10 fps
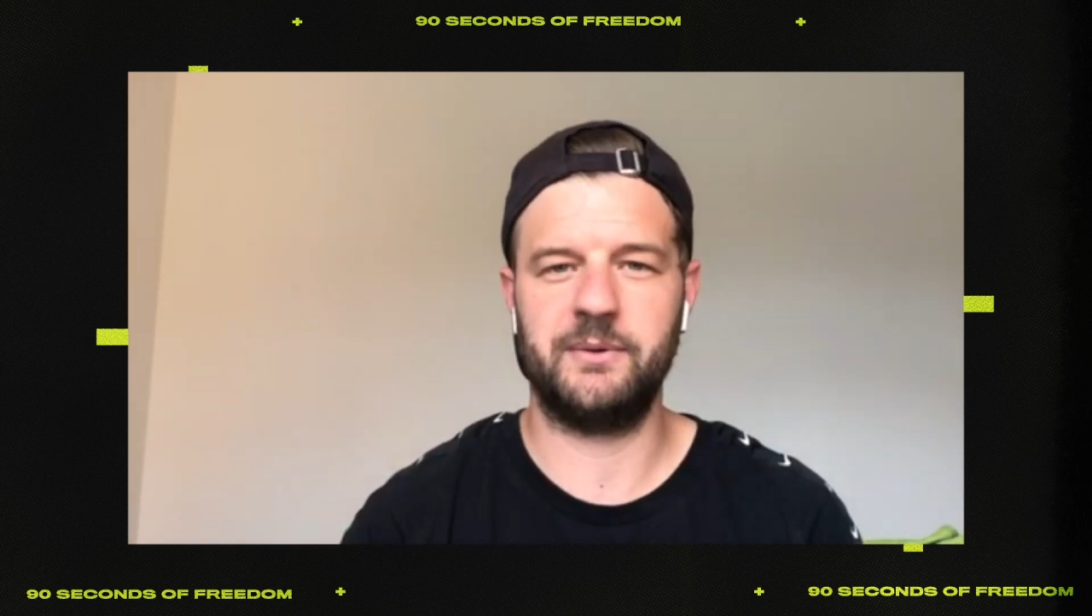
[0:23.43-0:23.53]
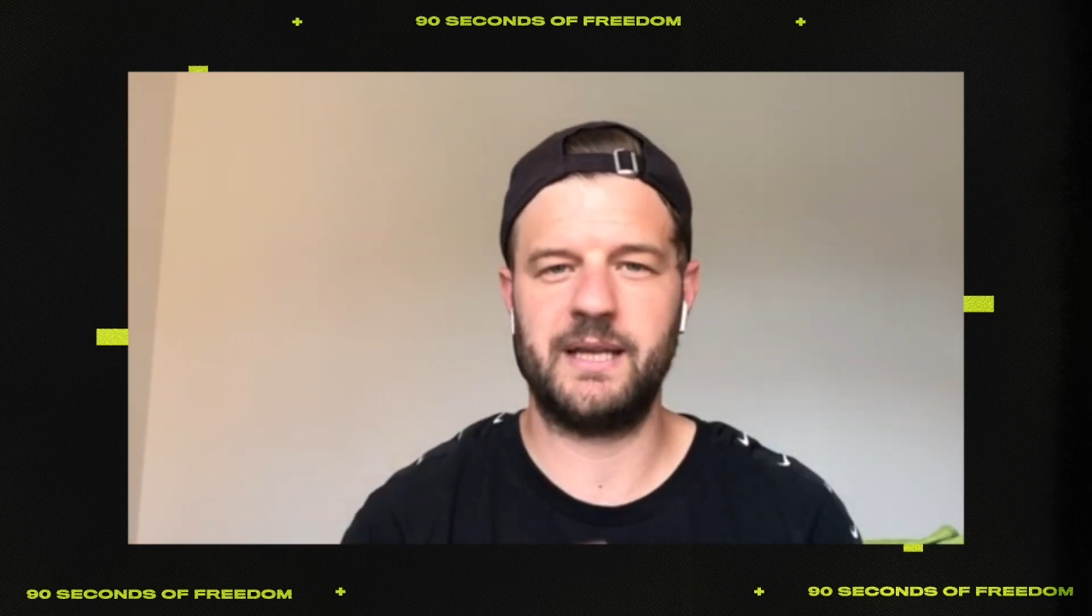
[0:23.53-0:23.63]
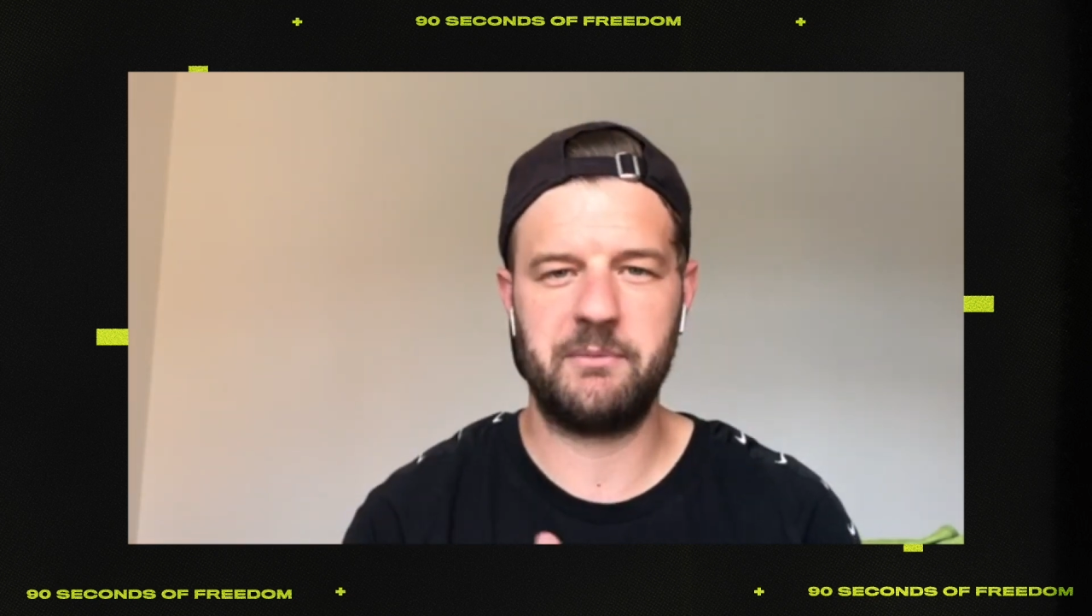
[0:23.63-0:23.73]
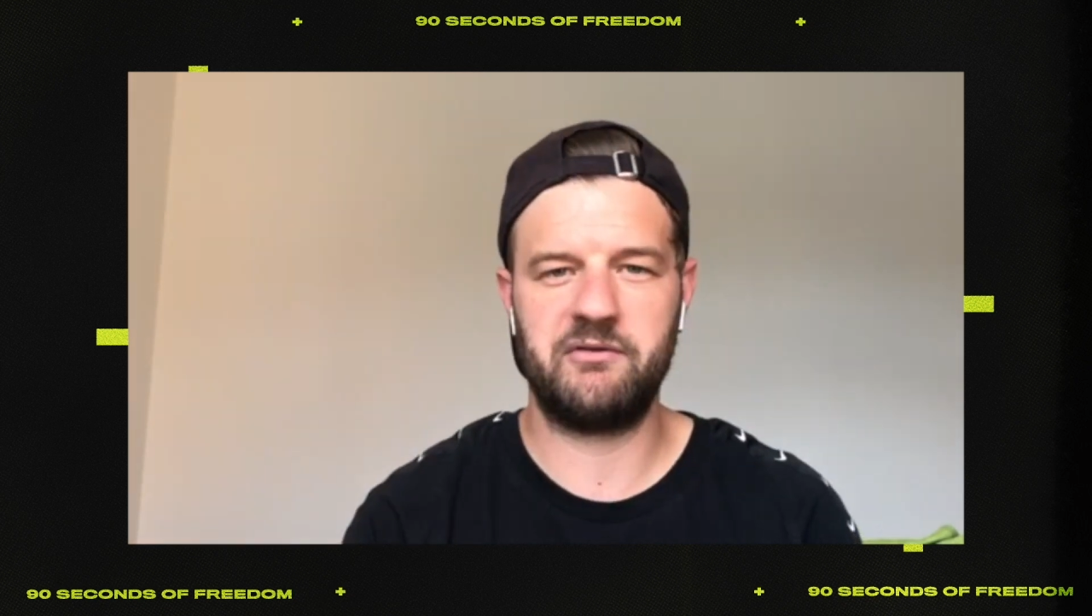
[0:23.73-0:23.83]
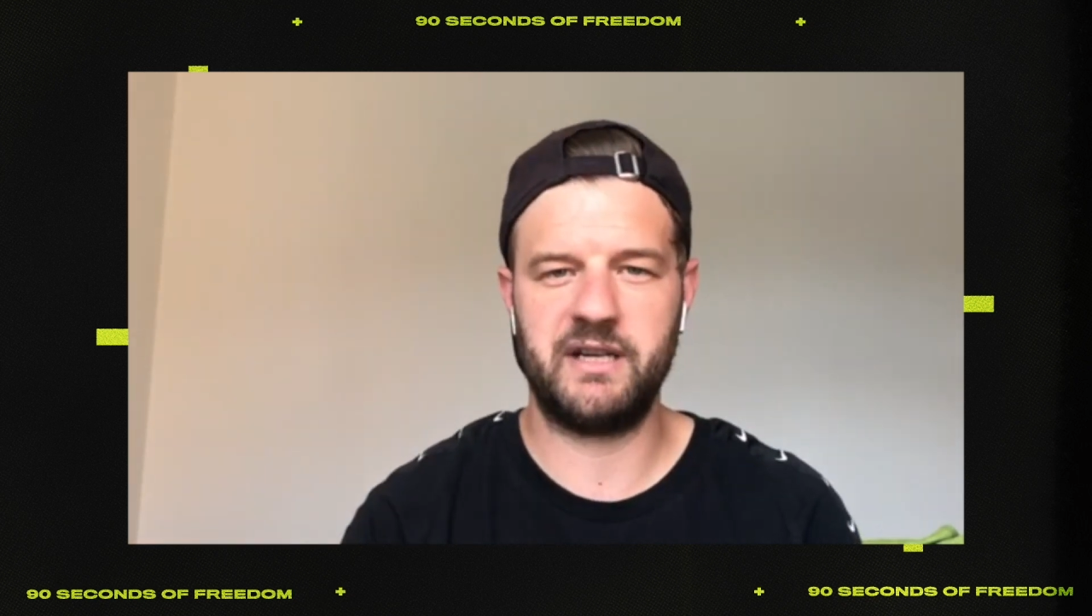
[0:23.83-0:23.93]

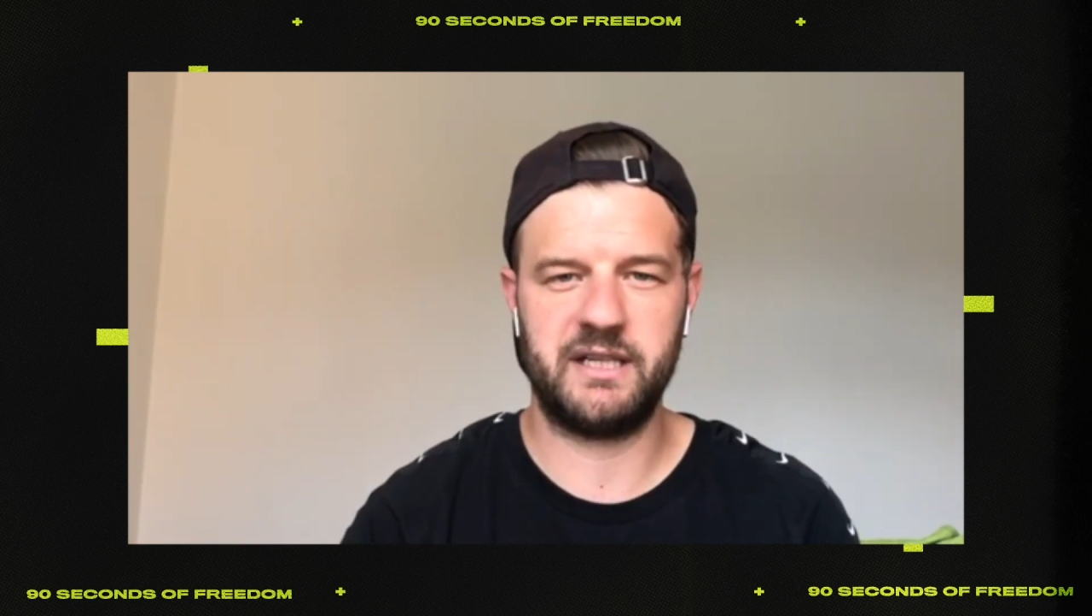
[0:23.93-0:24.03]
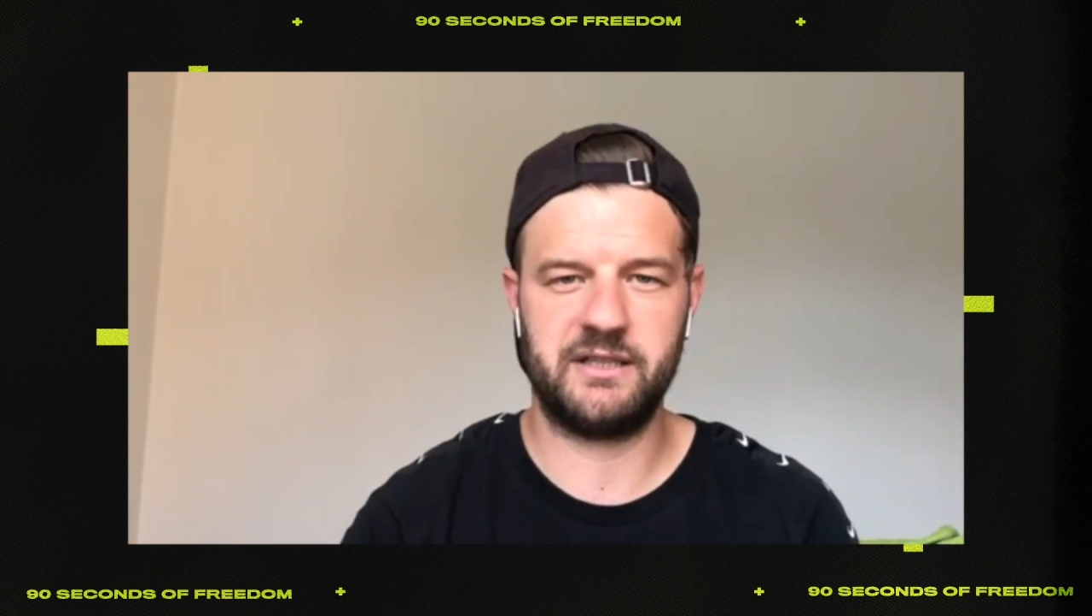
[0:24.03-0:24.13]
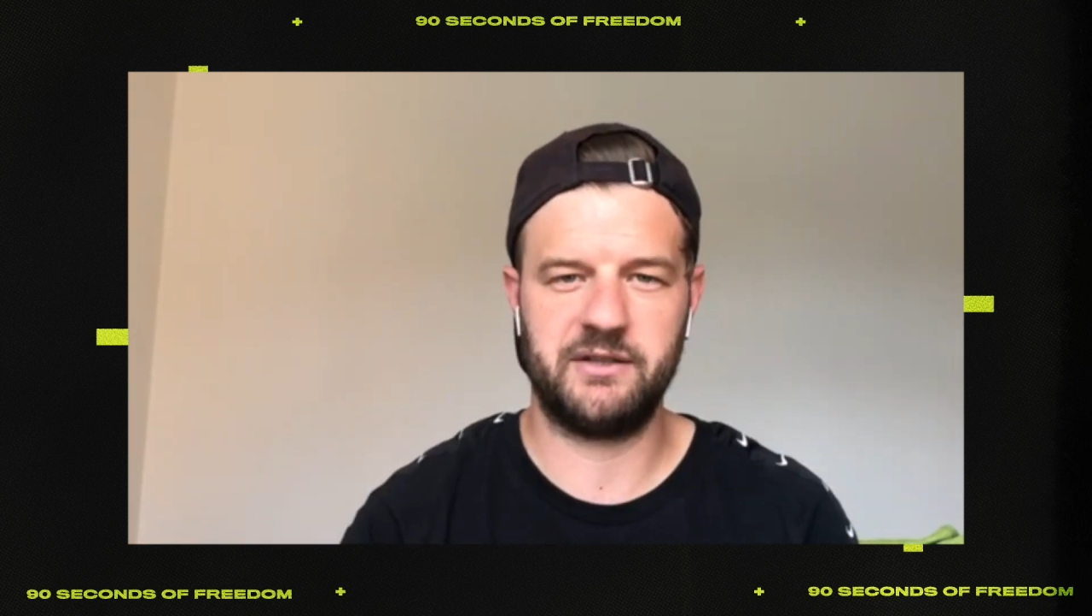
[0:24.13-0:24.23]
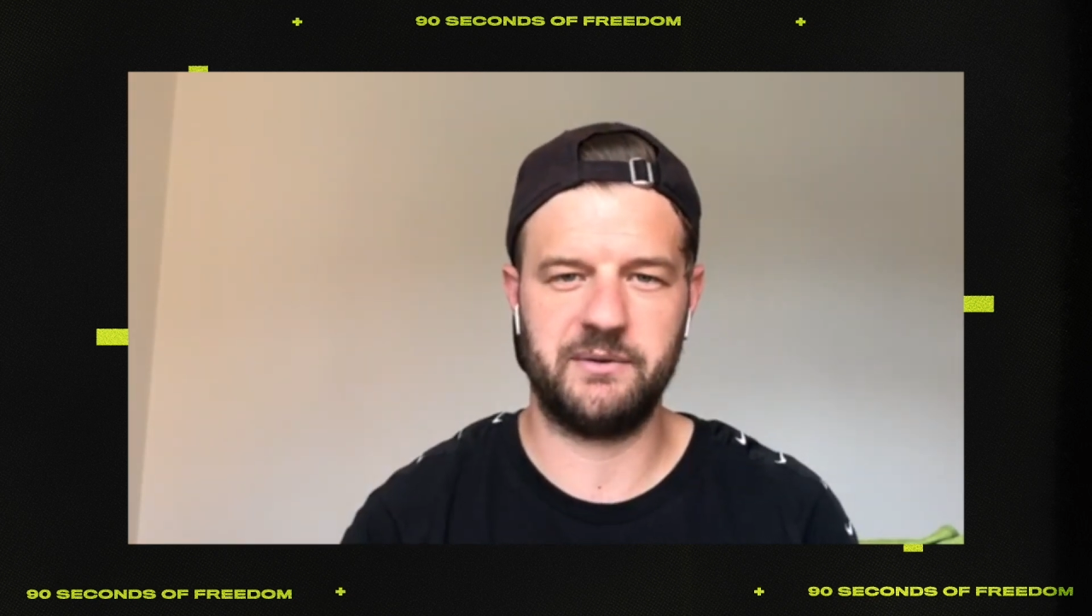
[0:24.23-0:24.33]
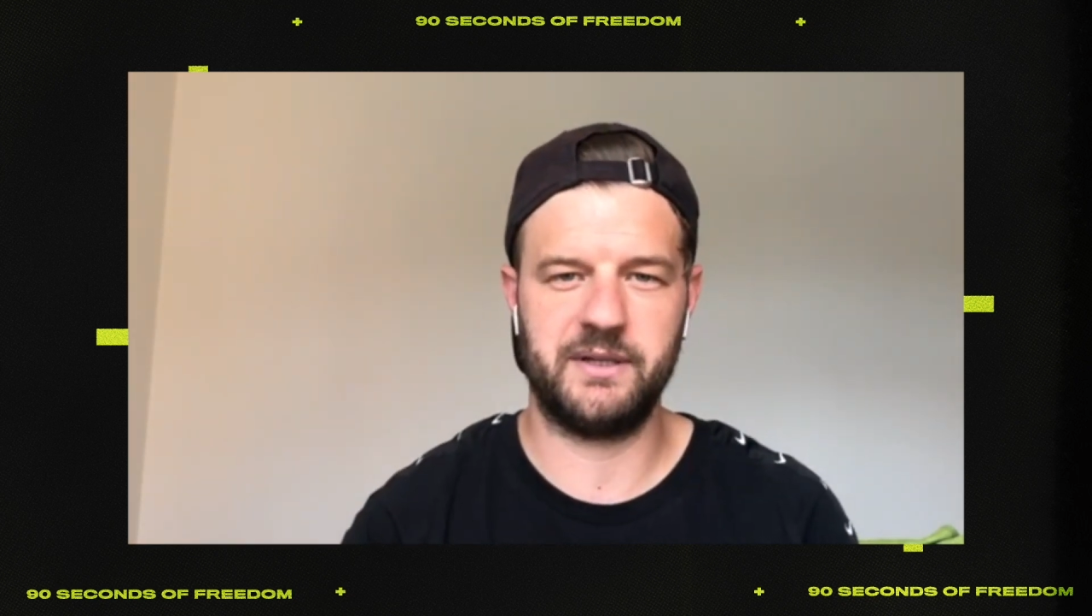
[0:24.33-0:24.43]
Let me read
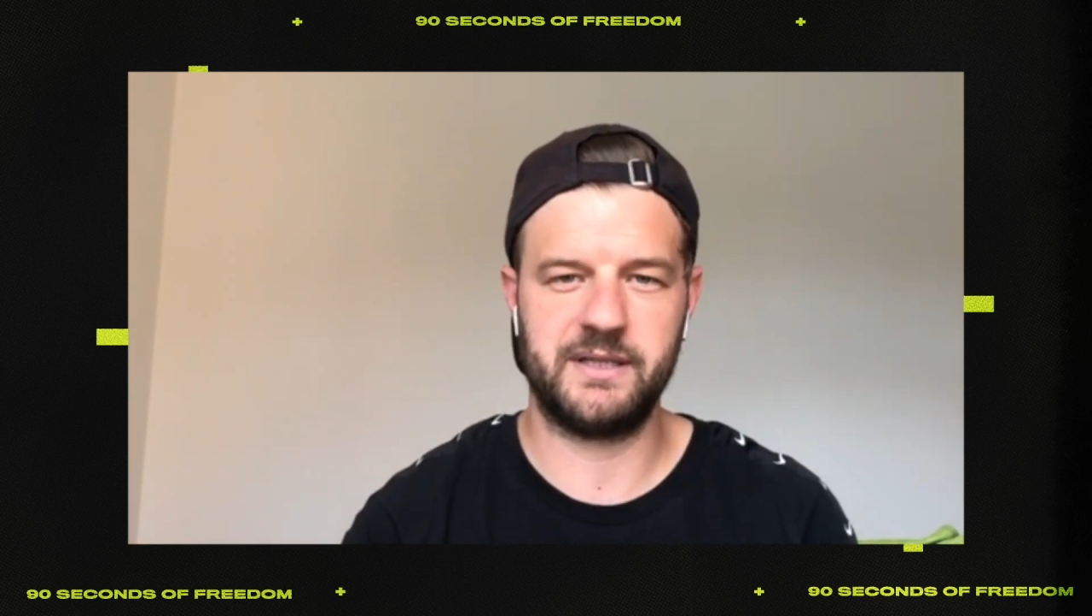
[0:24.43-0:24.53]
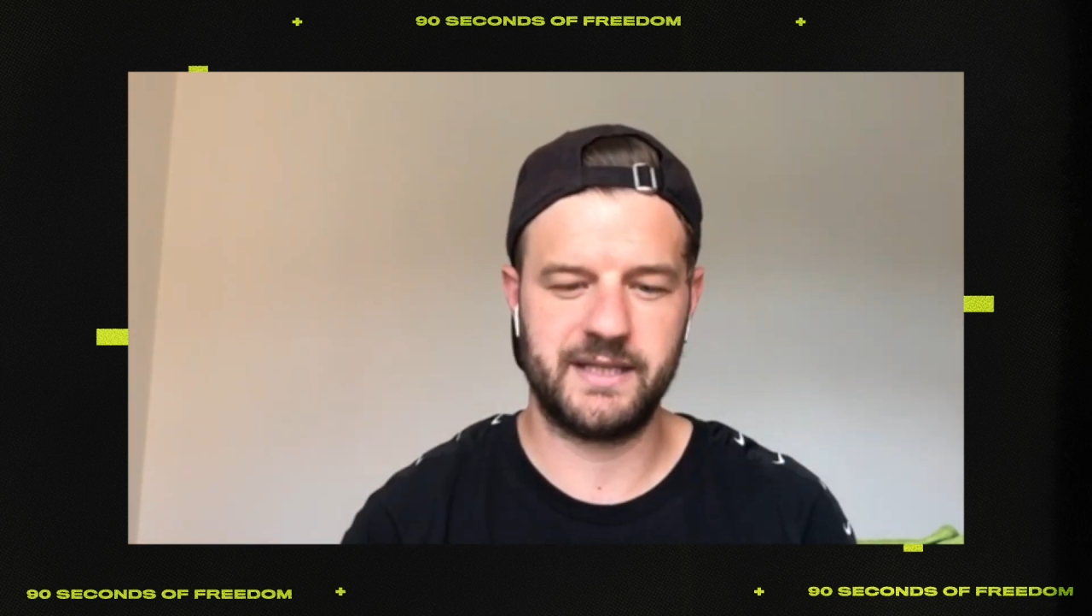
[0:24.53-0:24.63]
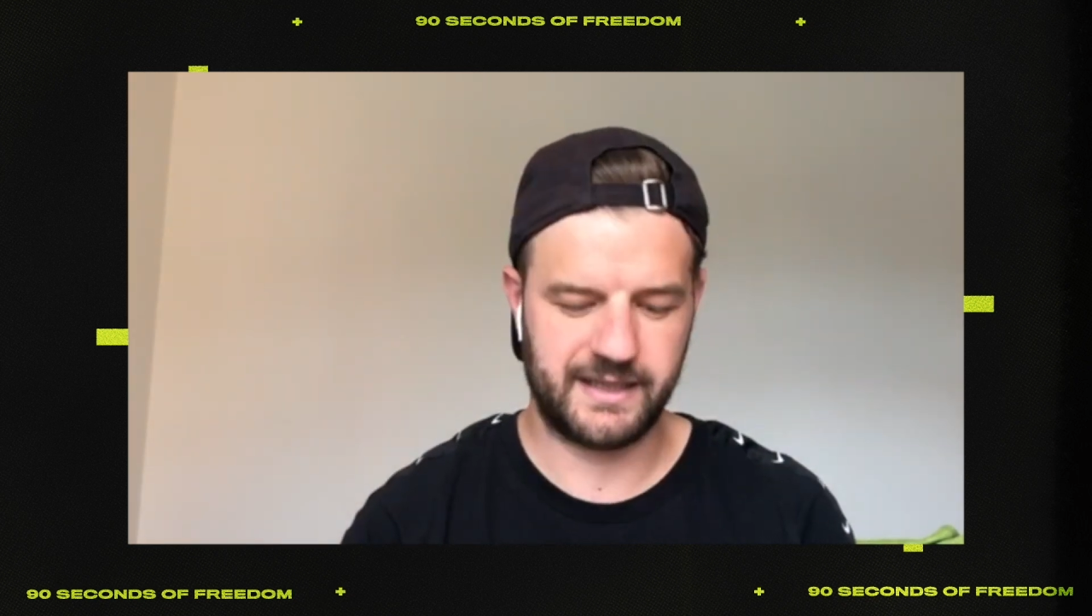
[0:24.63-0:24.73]
it to us.